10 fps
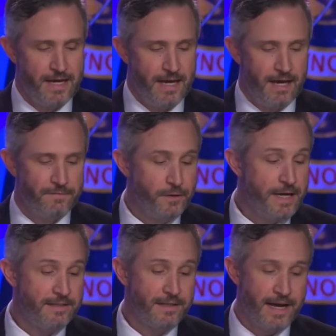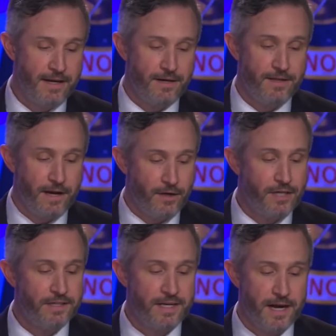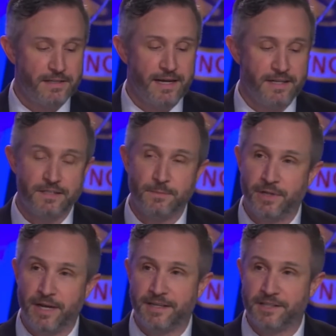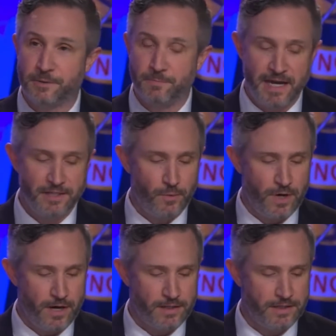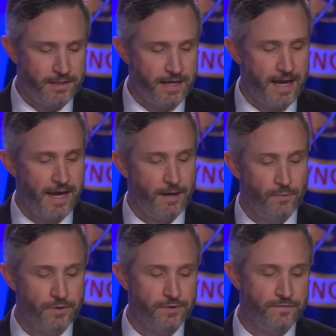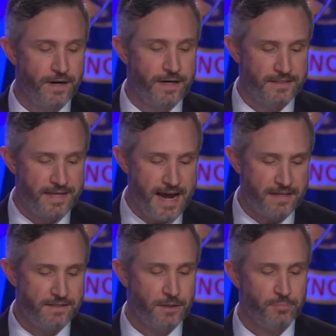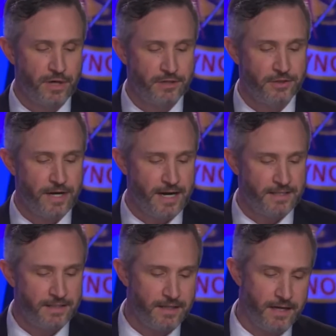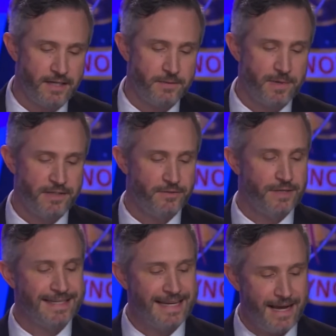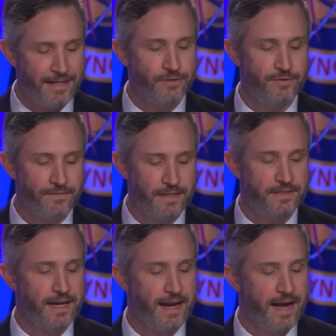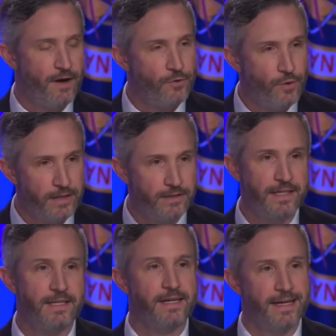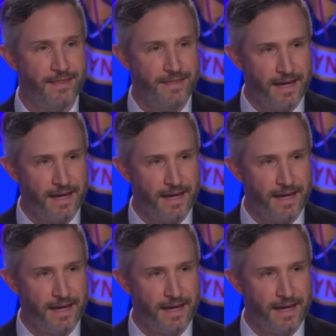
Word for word: A few days later, they'll conduct a simulated spacewalk and will do various tasks in a pressurized uh, spacesuit again to investigate how quickly, again, they